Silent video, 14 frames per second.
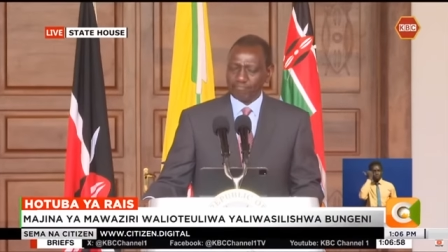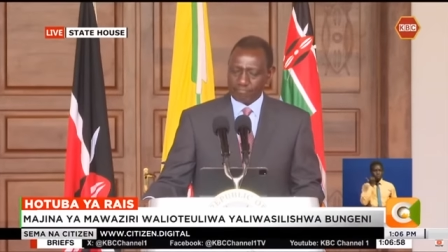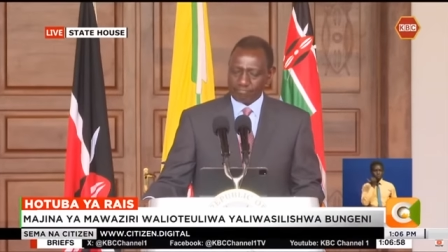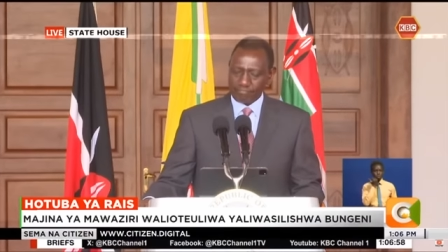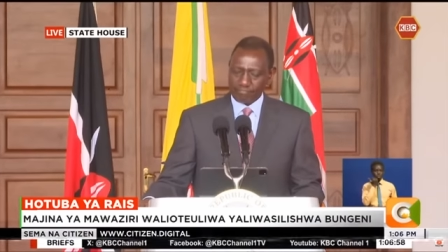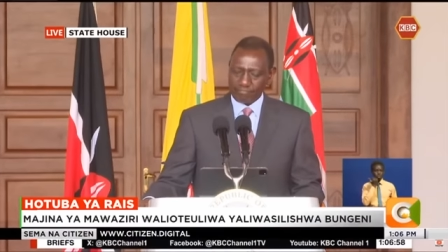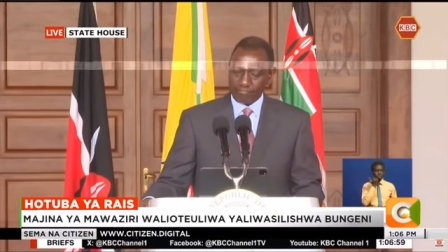
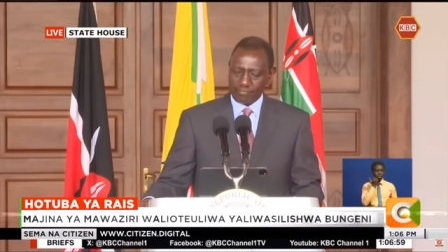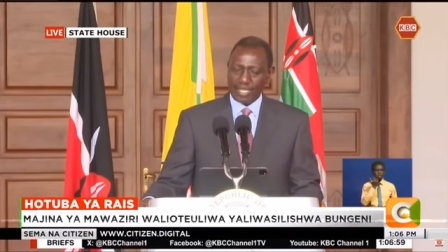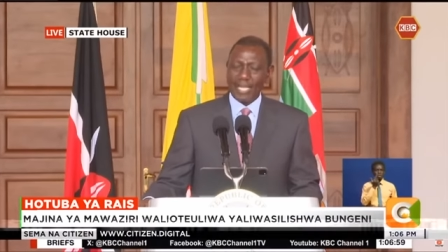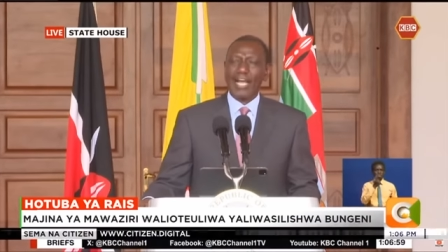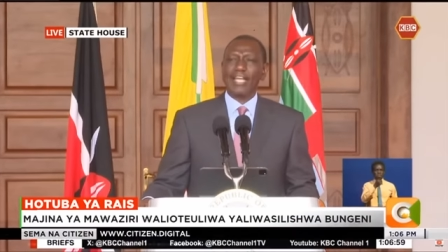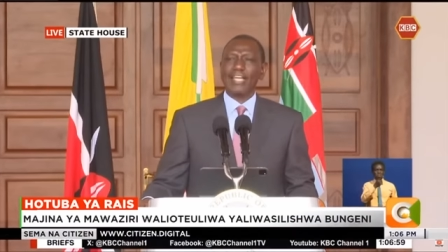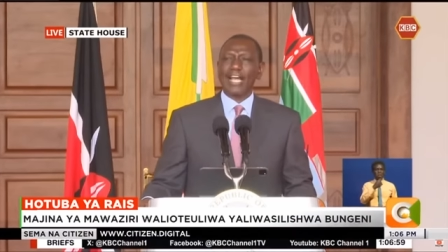and said
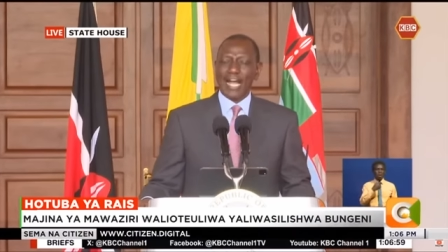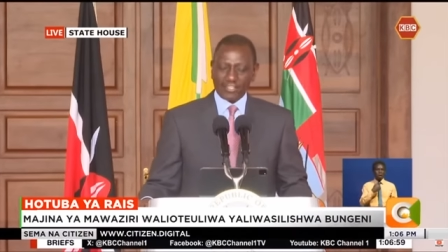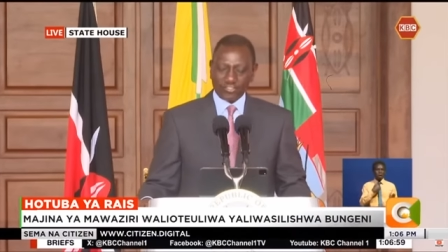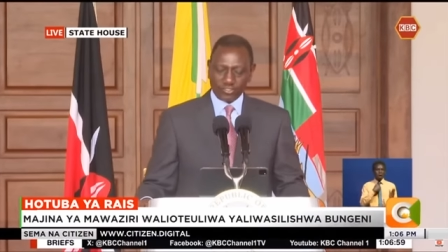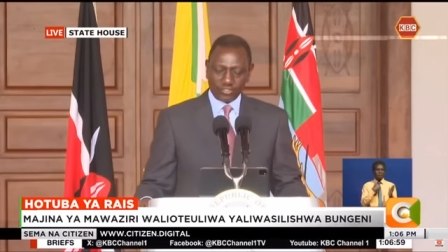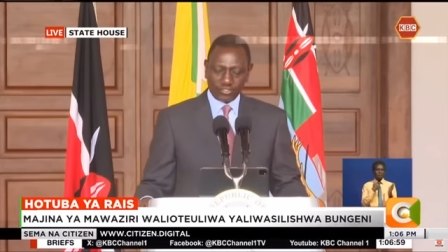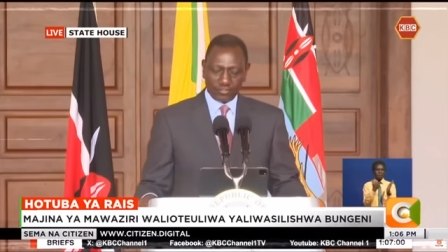
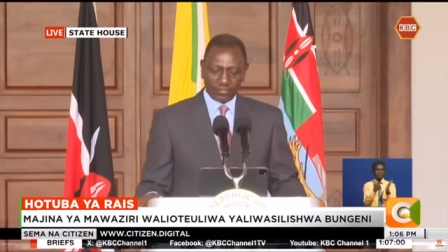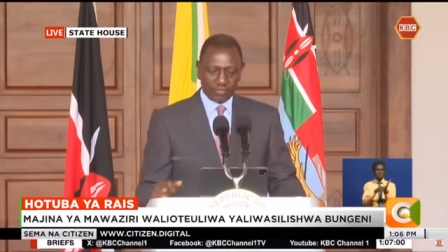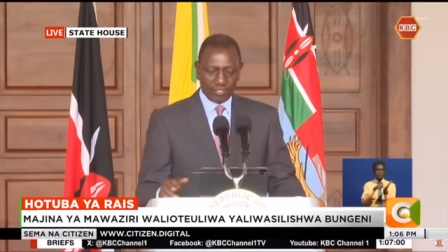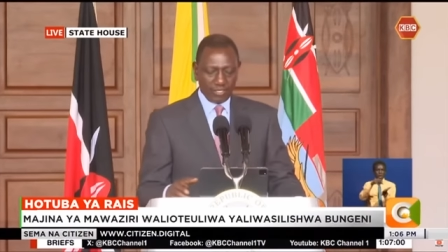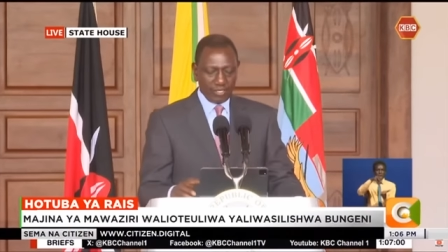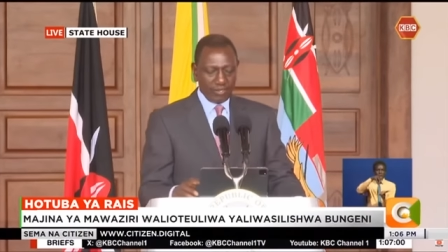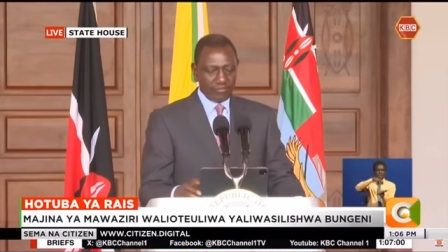dialogue is
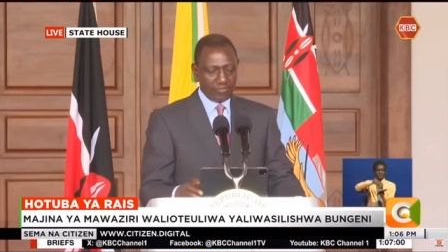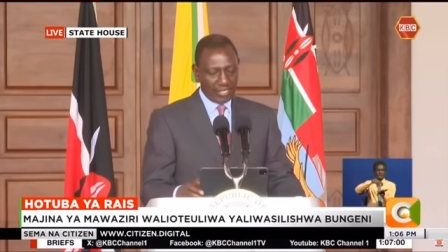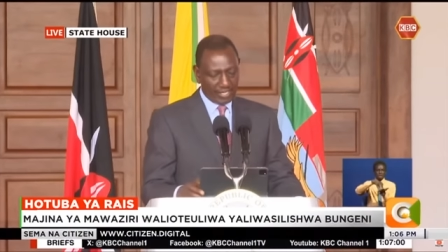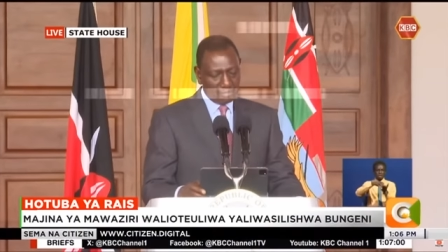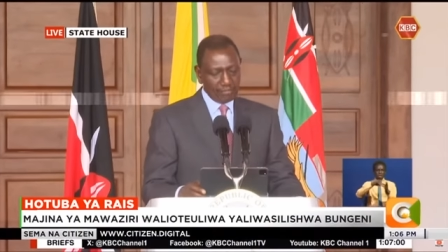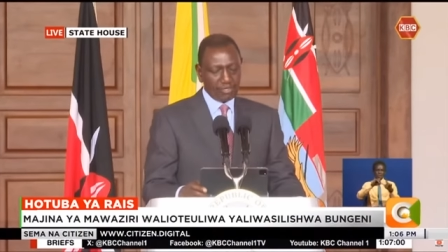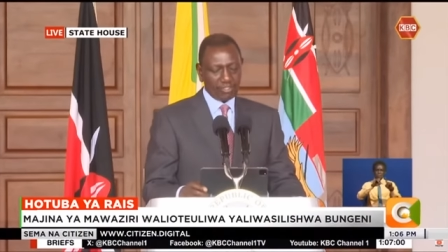occurring
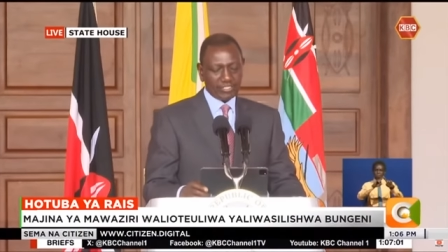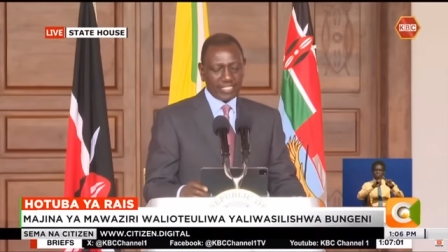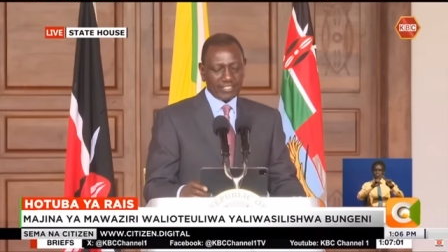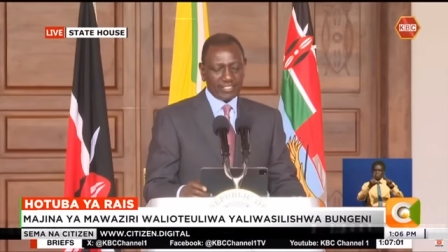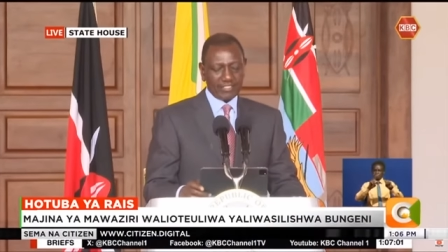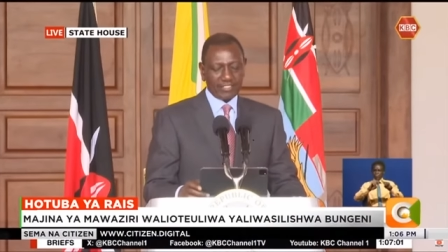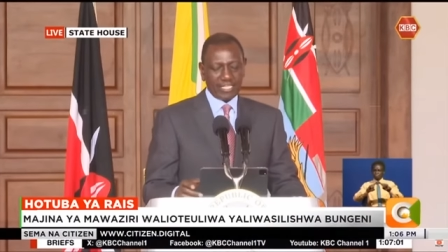on their
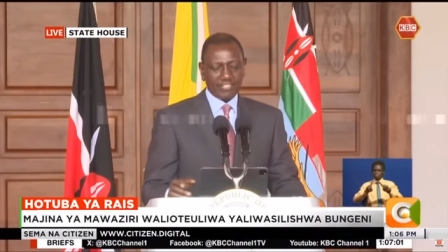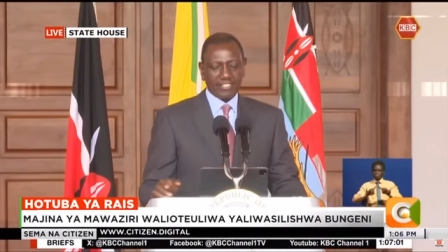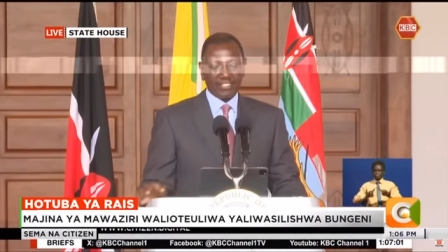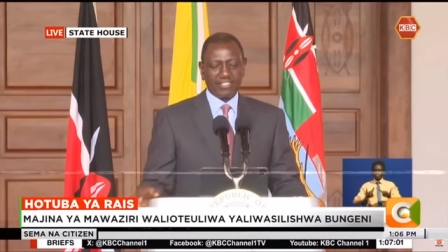terms,